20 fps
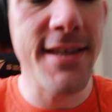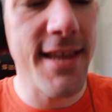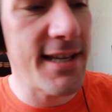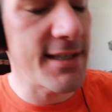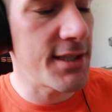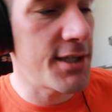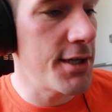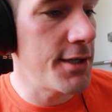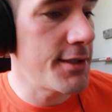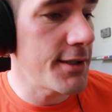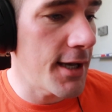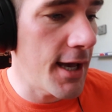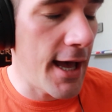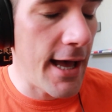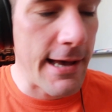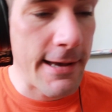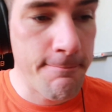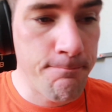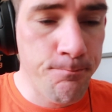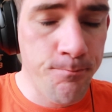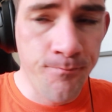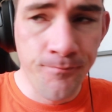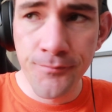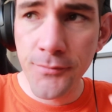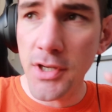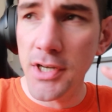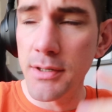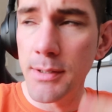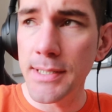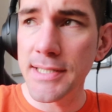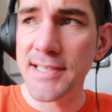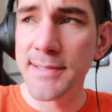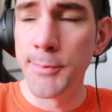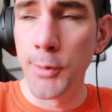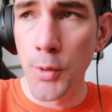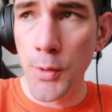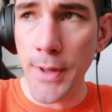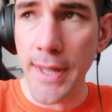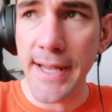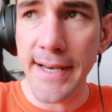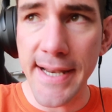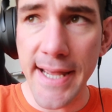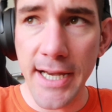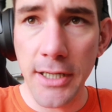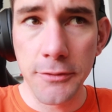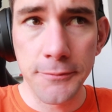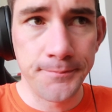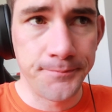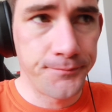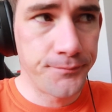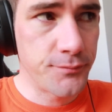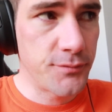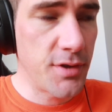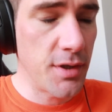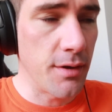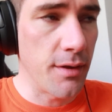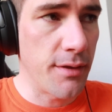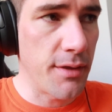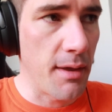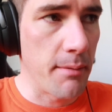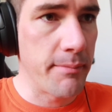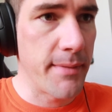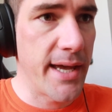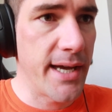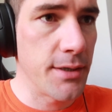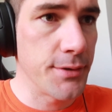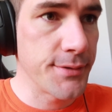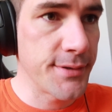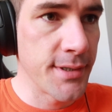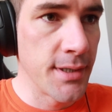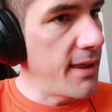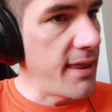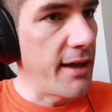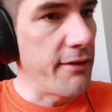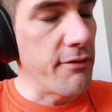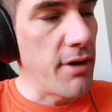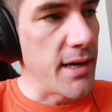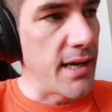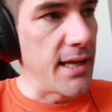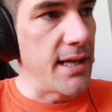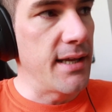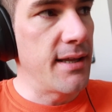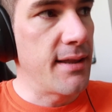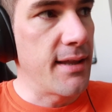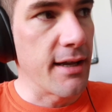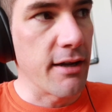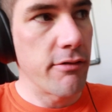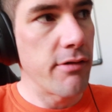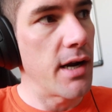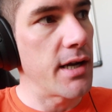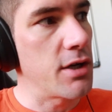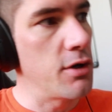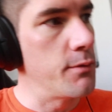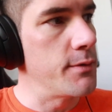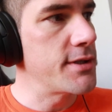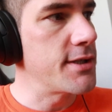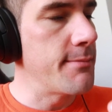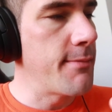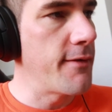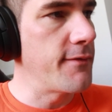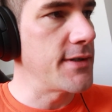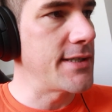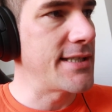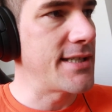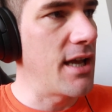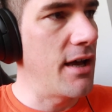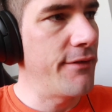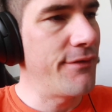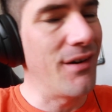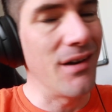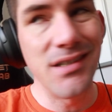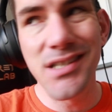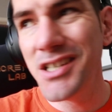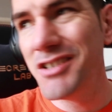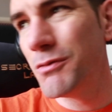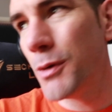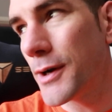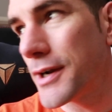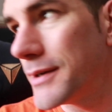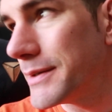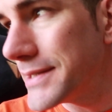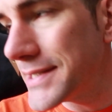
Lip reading: so that's good. Gonna export that now, do the thumbnails, get that ready, then crack on with some other stuff. I do want to